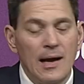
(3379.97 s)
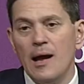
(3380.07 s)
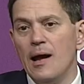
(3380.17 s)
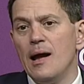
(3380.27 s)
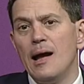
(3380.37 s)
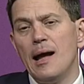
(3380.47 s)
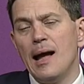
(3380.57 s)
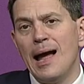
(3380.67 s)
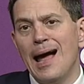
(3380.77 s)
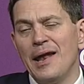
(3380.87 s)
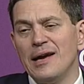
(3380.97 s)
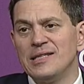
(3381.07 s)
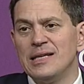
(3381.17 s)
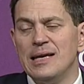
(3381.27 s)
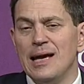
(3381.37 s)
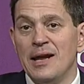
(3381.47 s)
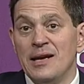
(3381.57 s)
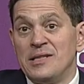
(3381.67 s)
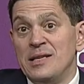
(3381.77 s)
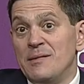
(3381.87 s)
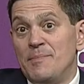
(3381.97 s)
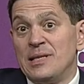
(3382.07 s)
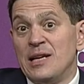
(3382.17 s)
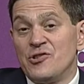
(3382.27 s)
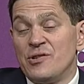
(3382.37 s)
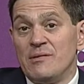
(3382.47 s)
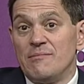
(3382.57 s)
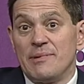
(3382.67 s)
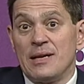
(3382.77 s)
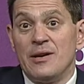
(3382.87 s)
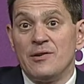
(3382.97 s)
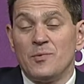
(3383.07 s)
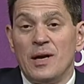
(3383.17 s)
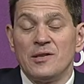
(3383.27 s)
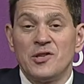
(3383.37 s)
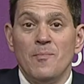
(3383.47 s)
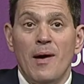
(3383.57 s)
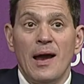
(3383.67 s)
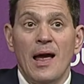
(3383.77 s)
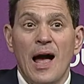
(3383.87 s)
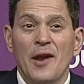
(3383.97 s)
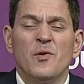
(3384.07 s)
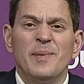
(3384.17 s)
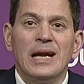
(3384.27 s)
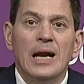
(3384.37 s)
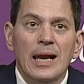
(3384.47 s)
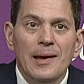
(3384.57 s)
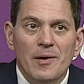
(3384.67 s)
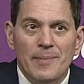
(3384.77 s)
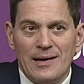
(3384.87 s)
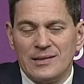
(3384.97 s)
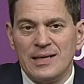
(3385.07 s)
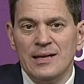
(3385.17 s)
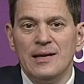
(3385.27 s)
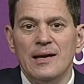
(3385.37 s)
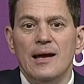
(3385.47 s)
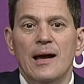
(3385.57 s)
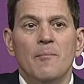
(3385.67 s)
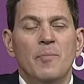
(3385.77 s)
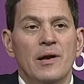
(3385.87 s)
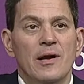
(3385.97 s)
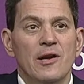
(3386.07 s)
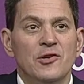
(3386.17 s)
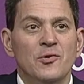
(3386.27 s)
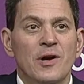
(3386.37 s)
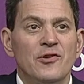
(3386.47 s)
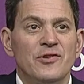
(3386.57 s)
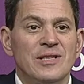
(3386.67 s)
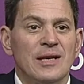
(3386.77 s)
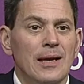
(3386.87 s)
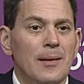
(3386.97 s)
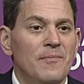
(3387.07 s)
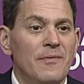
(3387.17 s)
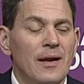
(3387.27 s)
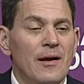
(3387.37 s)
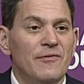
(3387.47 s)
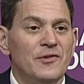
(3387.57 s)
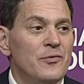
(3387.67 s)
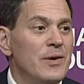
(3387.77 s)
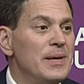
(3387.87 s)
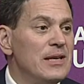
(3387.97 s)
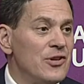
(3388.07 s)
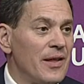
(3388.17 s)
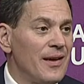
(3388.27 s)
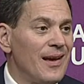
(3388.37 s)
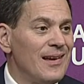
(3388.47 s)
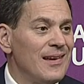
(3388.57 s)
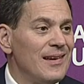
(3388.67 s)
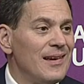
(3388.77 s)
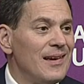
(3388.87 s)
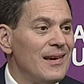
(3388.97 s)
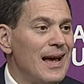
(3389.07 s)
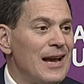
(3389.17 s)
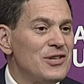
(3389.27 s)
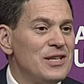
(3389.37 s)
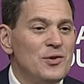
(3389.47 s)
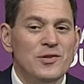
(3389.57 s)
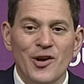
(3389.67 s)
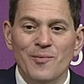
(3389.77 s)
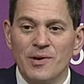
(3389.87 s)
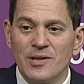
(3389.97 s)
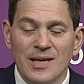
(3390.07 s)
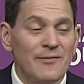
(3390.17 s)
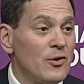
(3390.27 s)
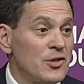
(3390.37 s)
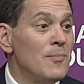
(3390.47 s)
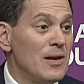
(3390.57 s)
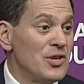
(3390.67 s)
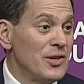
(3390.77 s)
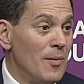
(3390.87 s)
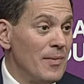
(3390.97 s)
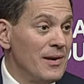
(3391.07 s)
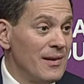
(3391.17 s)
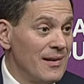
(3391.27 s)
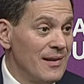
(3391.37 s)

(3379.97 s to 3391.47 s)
Uh, and I see and I see the potential here as well. So my I don't want to be glib about it, but two countries that love, love to rib each other actually do so because they've got so much in common.